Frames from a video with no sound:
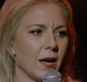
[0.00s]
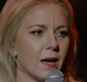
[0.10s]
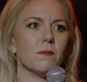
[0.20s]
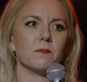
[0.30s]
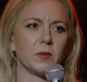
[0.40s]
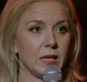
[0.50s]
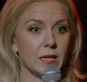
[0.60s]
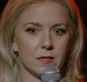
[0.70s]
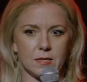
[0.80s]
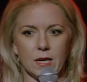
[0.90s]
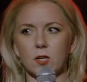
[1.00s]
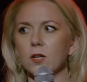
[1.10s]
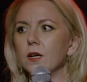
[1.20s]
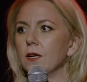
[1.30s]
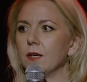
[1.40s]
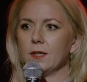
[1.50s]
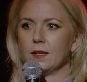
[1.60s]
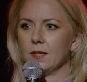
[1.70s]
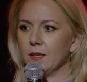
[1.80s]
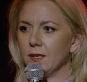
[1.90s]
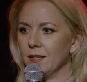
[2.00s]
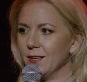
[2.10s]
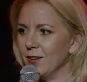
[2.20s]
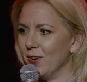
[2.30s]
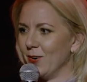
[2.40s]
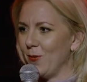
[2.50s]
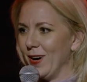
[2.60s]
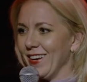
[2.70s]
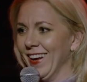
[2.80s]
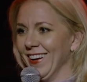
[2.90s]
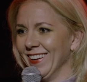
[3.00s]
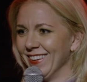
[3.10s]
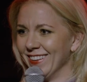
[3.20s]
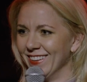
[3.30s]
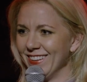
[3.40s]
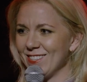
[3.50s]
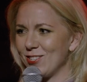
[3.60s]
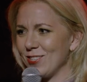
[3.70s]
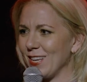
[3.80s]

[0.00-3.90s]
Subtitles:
ma'am, please, like, what? And she's